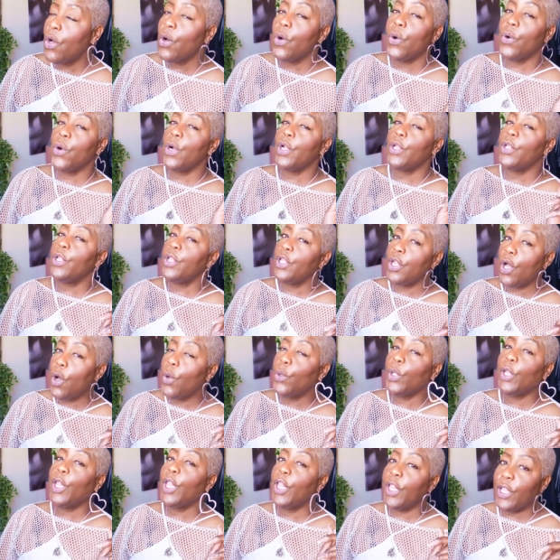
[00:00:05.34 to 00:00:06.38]
or no
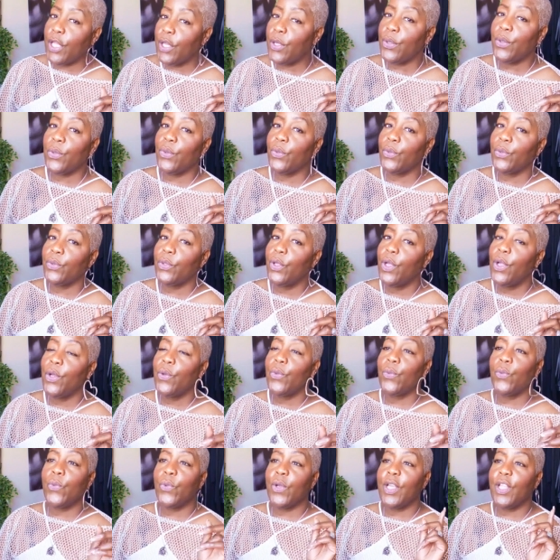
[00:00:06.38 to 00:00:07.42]
clue
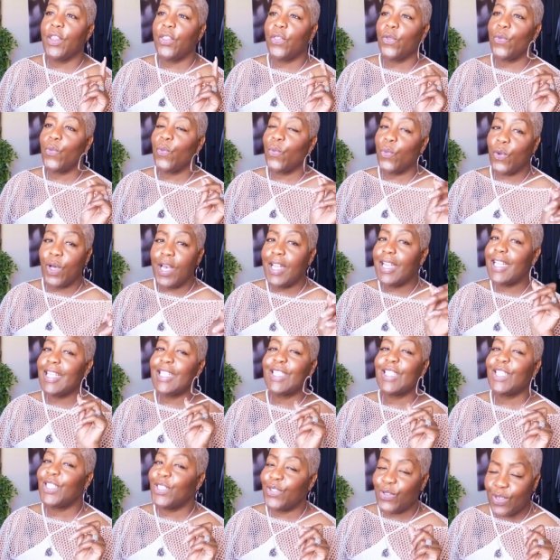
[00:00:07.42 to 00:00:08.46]
with what is
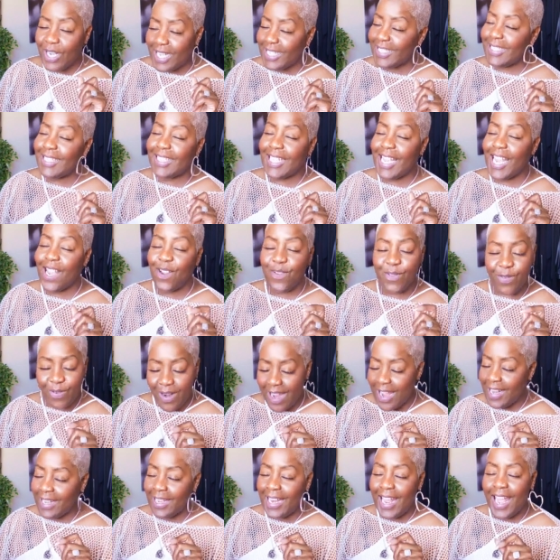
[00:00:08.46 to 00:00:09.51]
trending
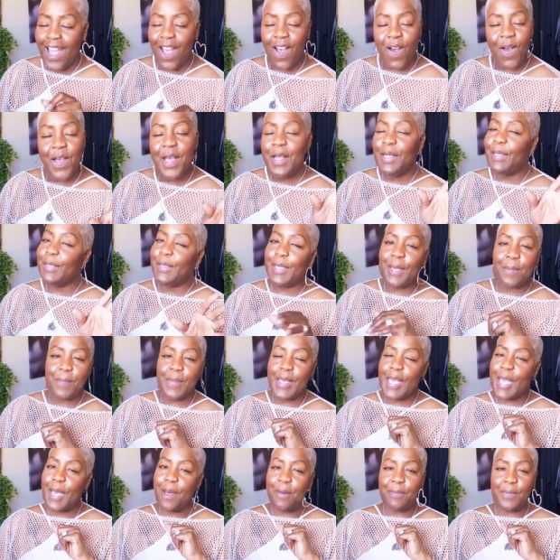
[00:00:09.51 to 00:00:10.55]
right now, let me
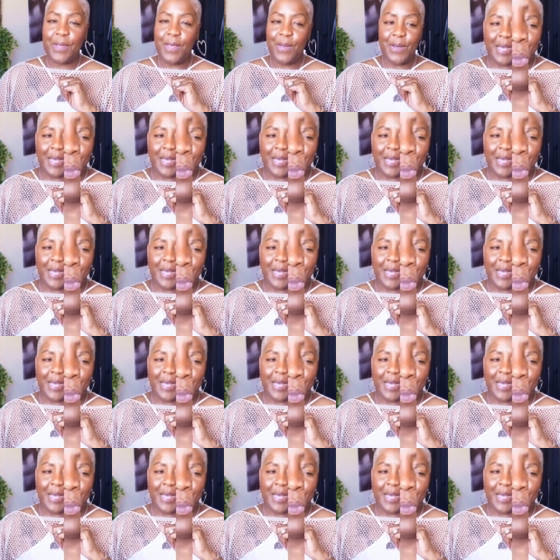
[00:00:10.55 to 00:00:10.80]
help you